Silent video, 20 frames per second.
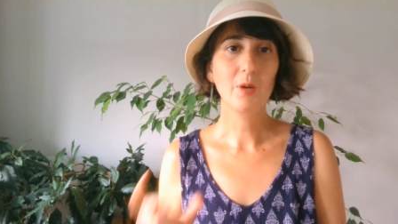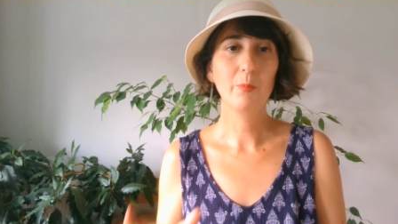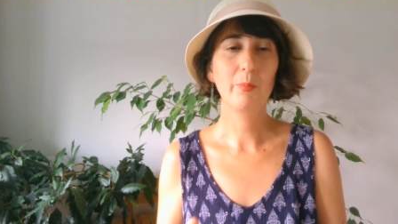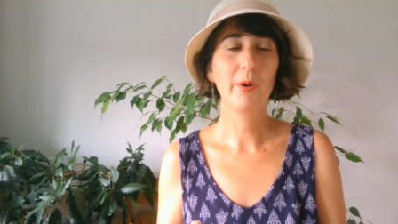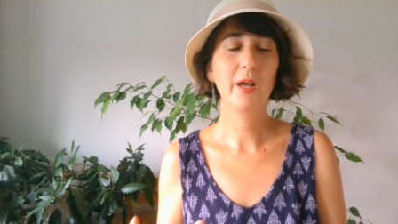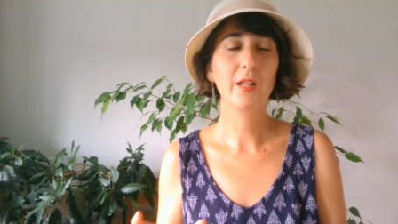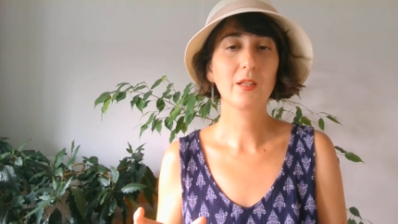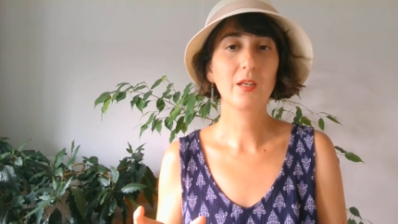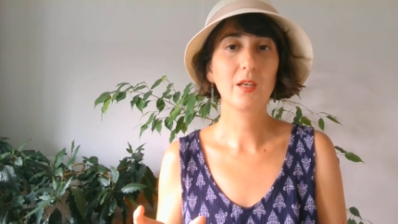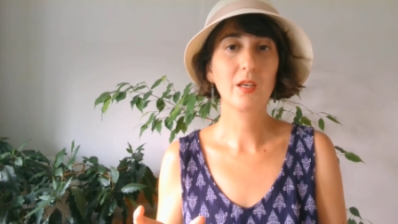
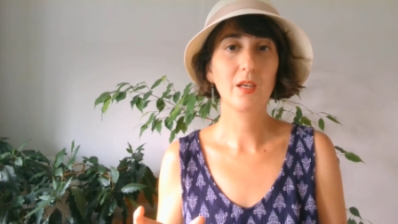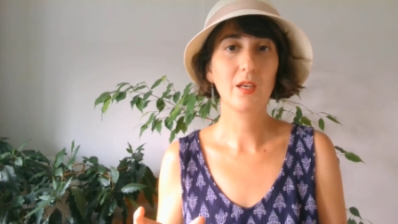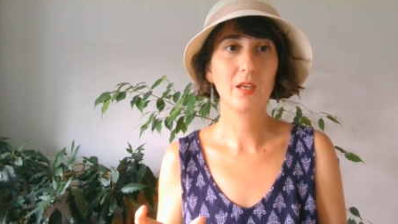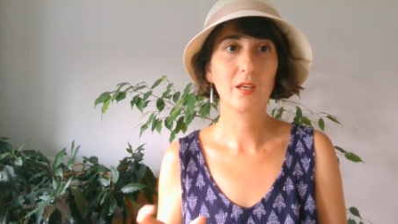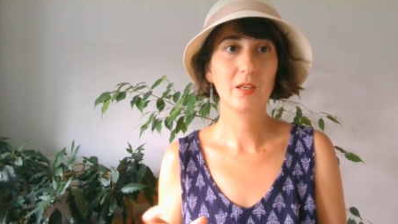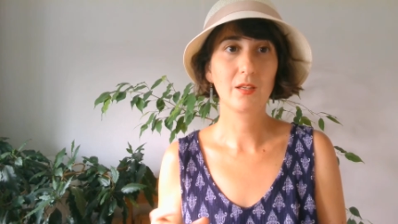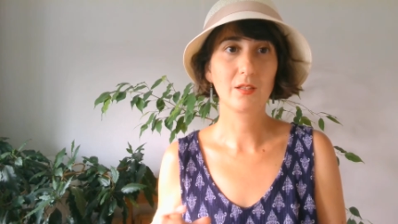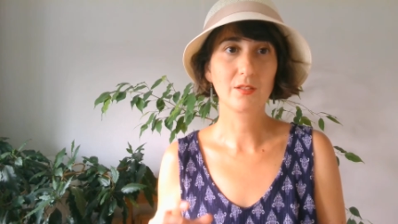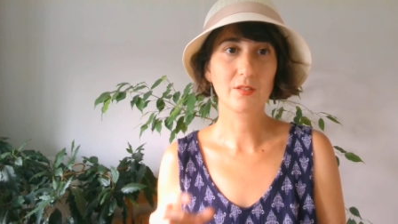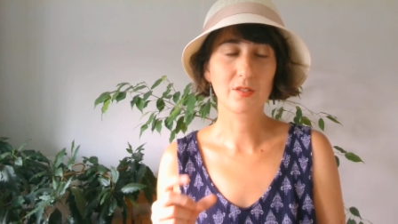
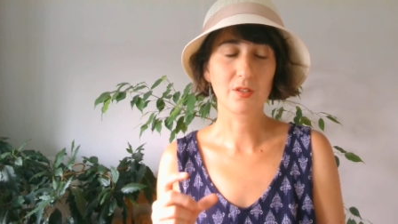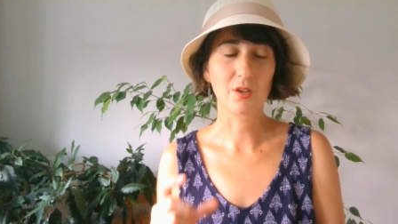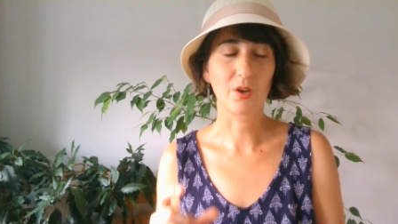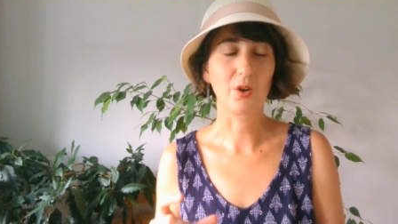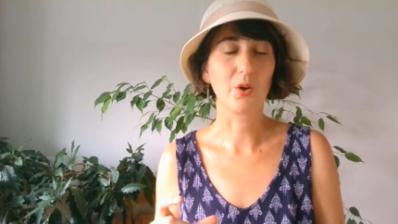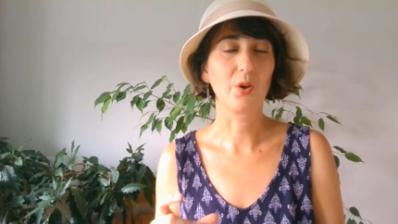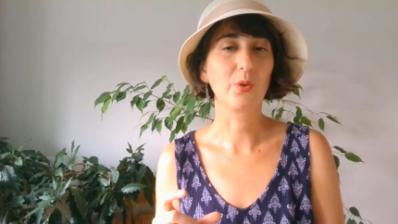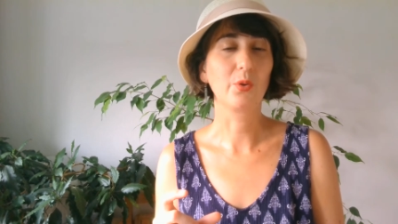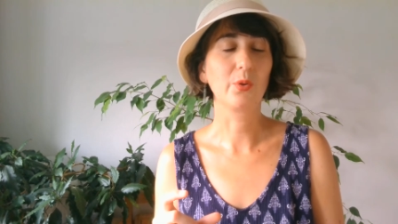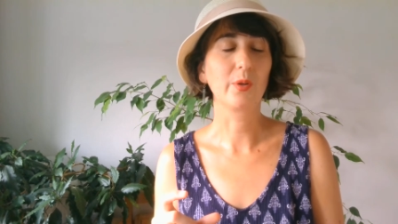bulky
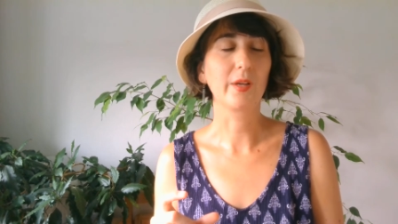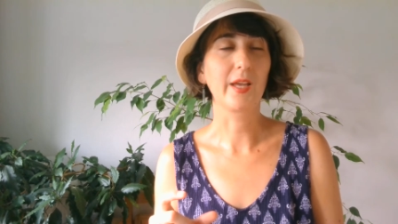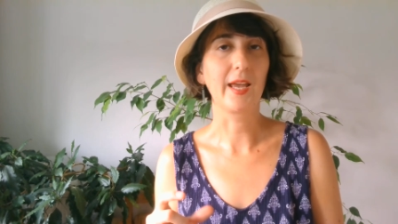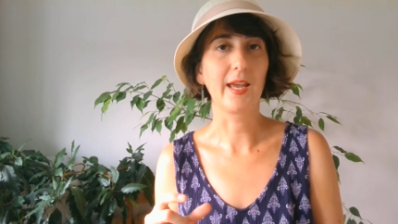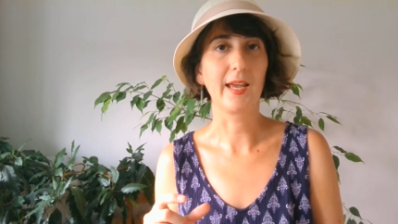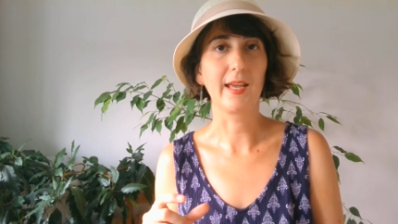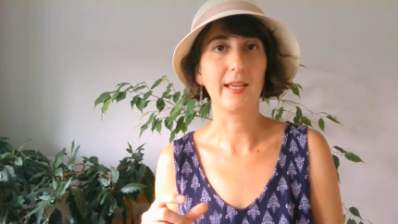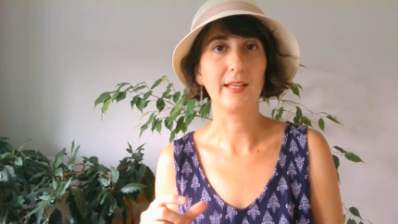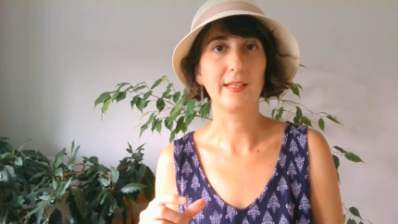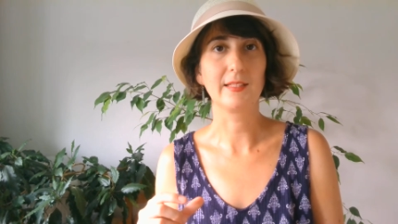sole
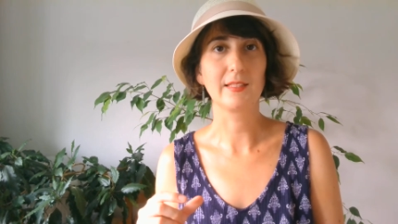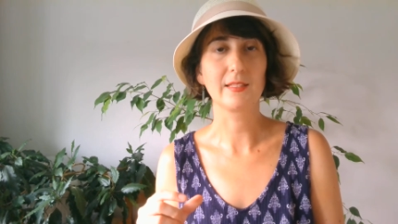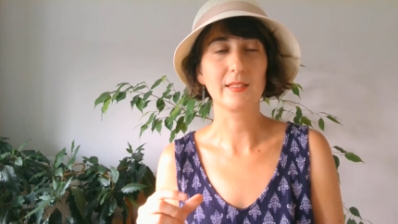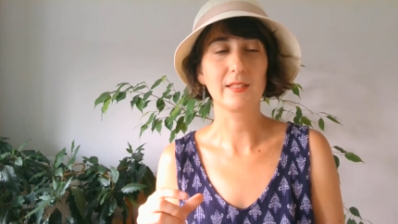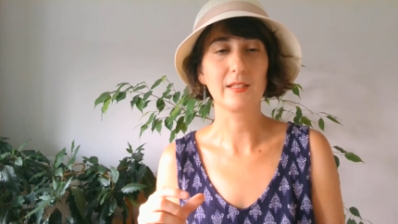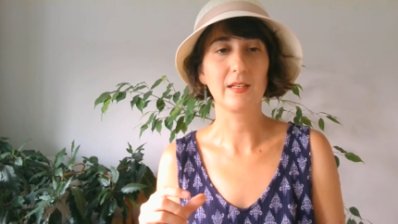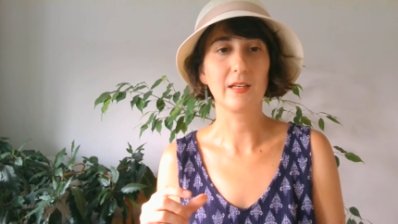and